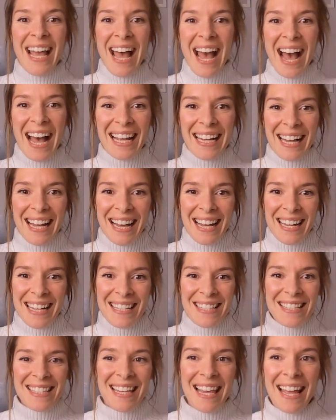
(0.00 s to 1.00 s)
Hi
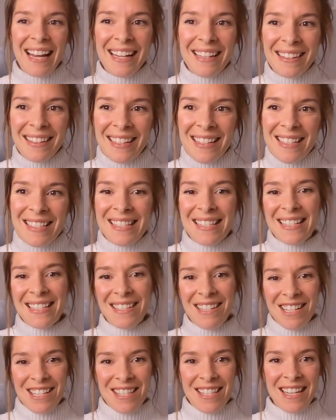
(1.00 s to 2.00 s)
guys, Katie Lee,
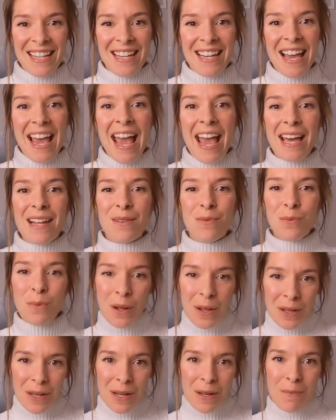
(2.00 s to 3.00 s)
CGC, and
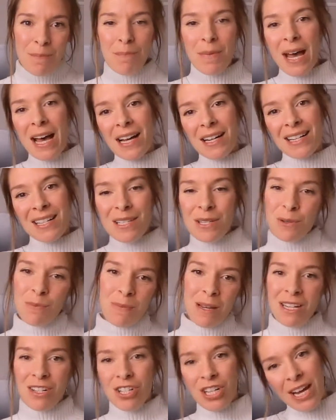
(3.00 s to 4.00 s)
welcome back to
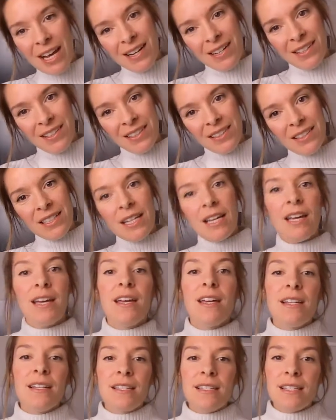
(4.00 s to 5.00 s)
my channel.
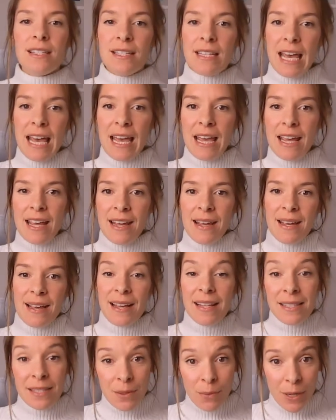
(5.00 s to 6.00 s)
Today,
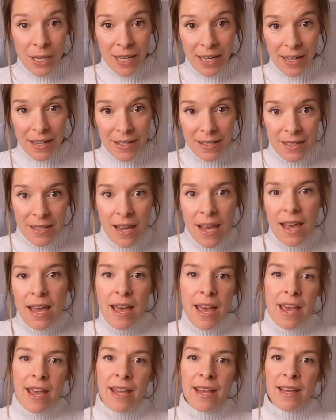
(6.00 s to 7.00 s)
it's the weekend,
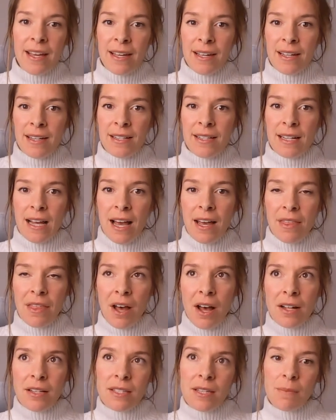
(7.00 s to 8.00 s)
and I
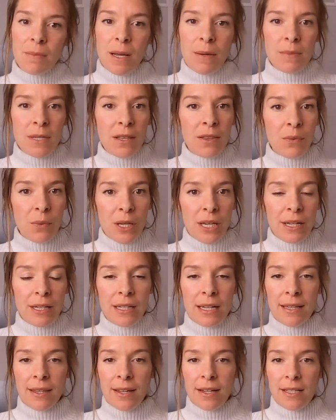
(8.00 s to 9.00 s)
thought sometimes on the weekend
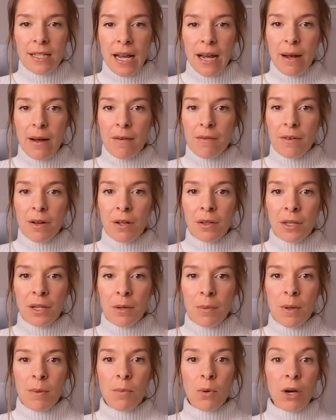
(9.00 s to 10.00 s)
I'd like to have a little
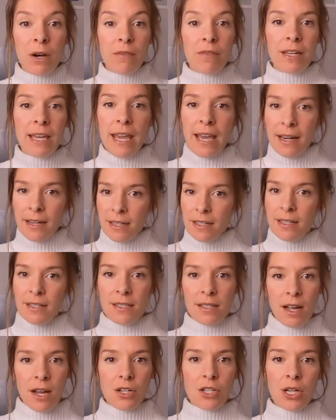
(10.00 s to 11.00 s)
bit more of a candid
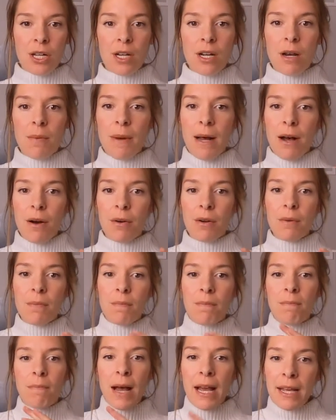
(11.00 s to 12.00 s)
discussion about
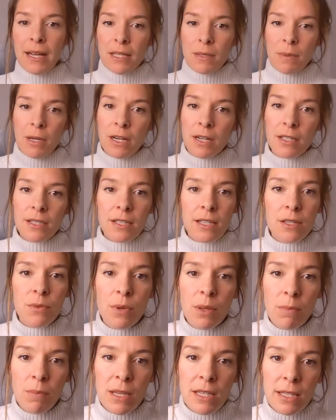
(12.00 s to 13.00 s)
my experiences
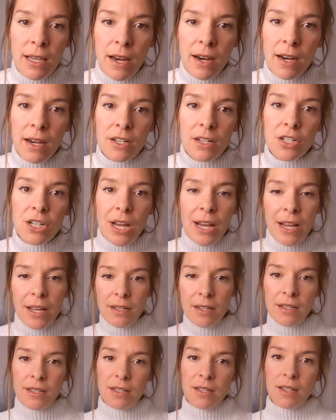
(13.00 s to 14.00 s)
with miscarriage
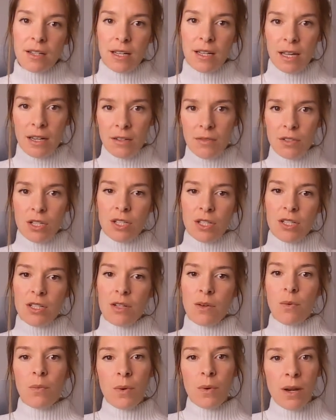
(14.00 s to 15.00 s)
and kind of
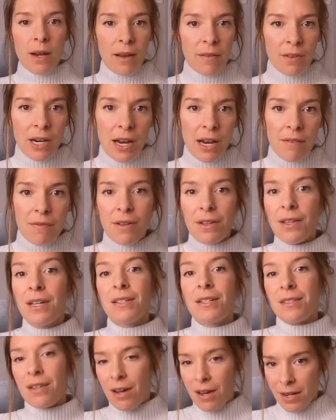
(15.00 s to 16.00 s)
just whatever I felt
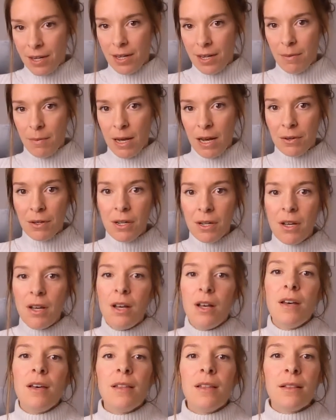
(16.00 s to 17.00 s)
like talking about.
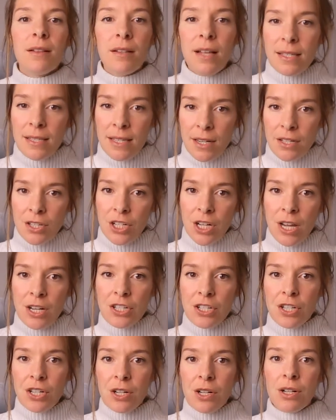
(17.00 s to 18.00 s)
Less
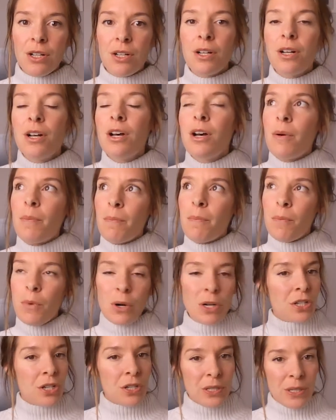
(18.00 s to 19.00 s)
educational,
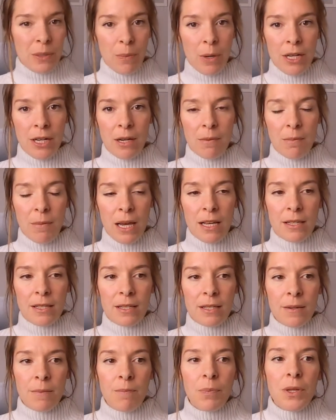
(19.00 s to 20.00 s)
more just opinion
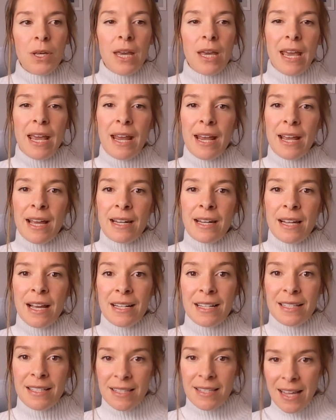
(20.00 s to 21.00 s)
based. And I
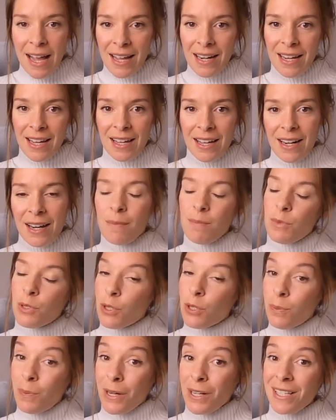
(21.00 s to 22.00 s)
decided, I'm
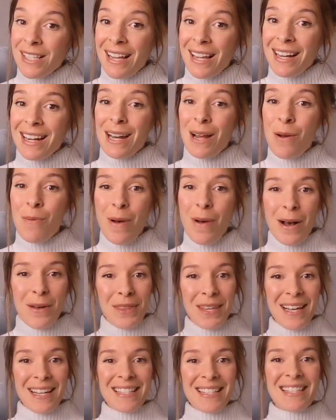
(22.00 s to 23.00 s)
super excited about
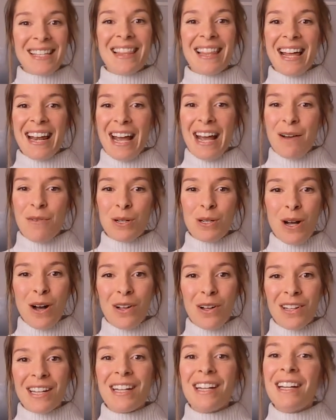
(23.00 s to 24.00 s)
this, that I would
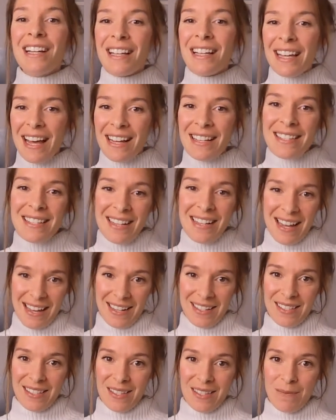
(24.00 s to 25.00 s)
call it Kegs and
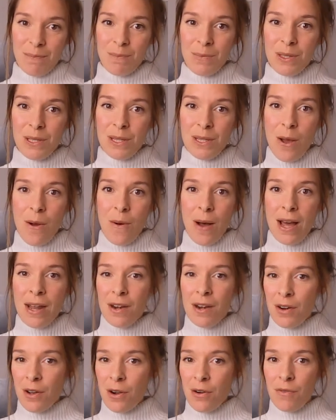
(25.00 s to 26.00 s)
Eggs. So I
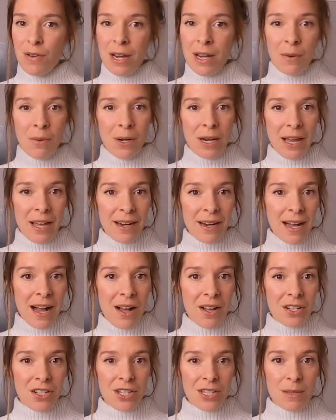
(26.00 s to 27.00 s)
don't know if anyone had a
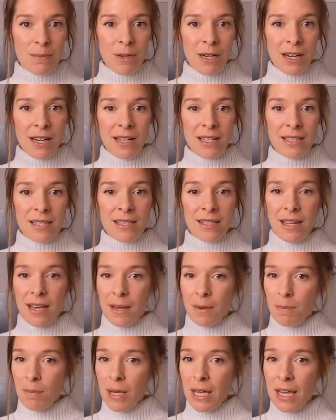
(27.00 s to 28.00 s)
college experience
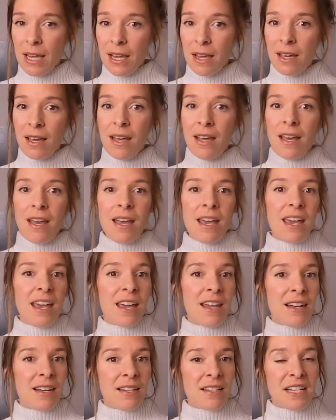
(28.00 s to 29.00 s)
like me.
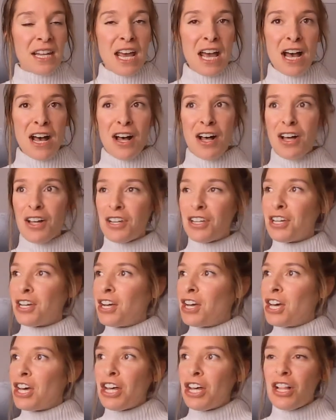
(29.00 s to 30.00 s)
It entailed
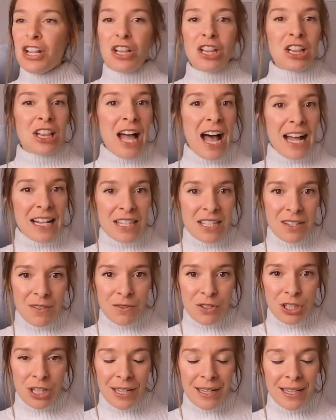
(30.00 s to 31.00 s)
lots
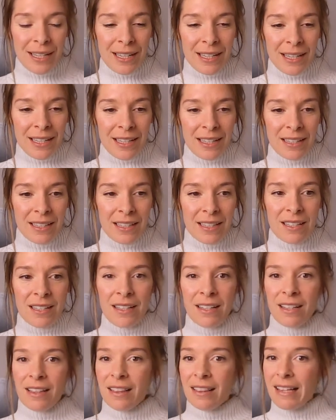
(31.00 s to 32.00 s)
of drinking,
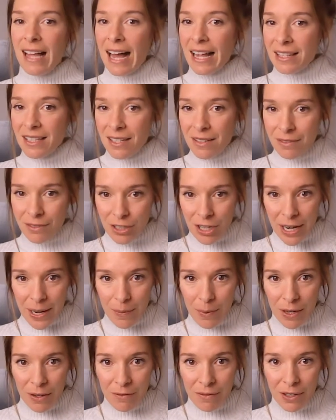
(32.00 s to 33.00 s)
lots of
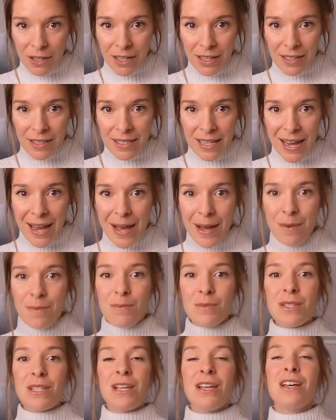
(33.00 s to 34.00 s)
cramming for
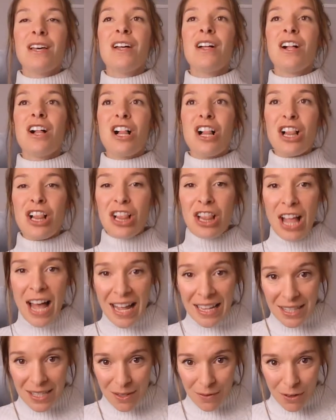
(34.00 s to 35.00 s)
exams,
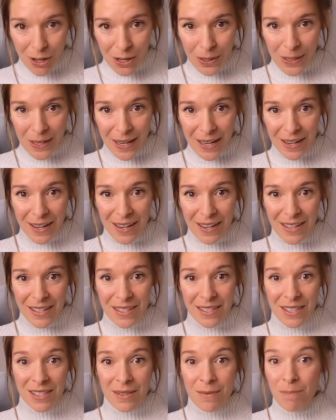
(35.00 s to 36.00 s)
lots of
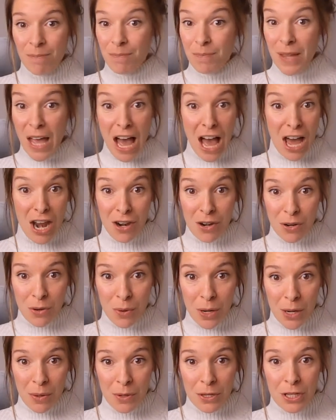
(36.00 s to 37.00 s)
all-nighters. I don't know
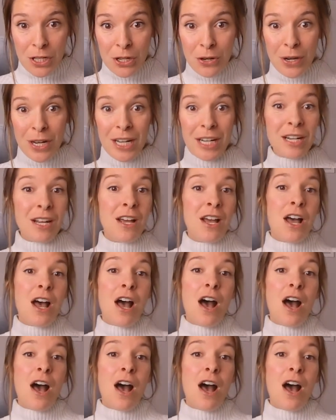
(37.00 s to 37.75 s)
what I was doing.